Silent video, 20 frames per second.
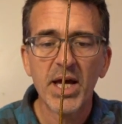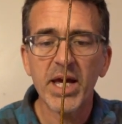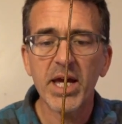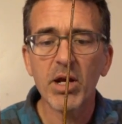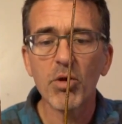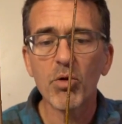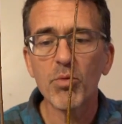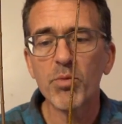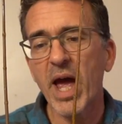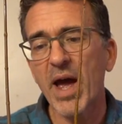
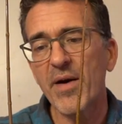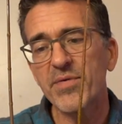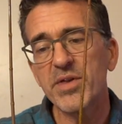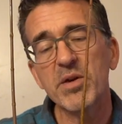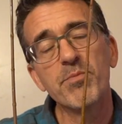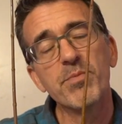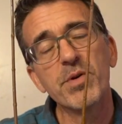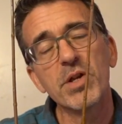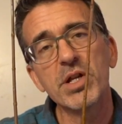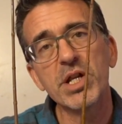it'll have the
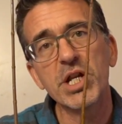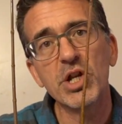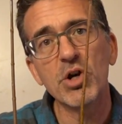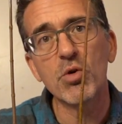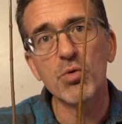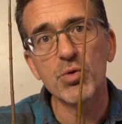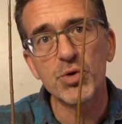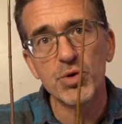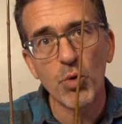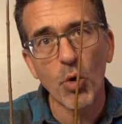ability to
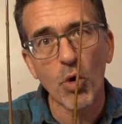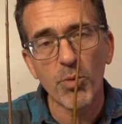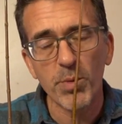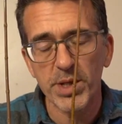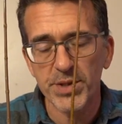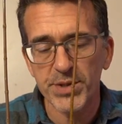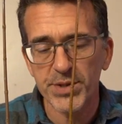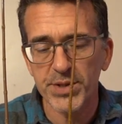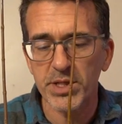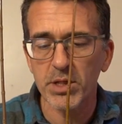go
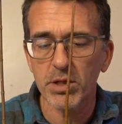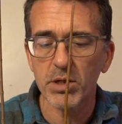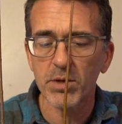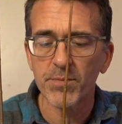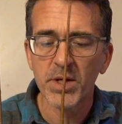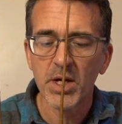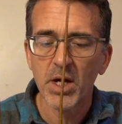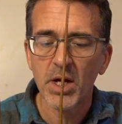dormant still.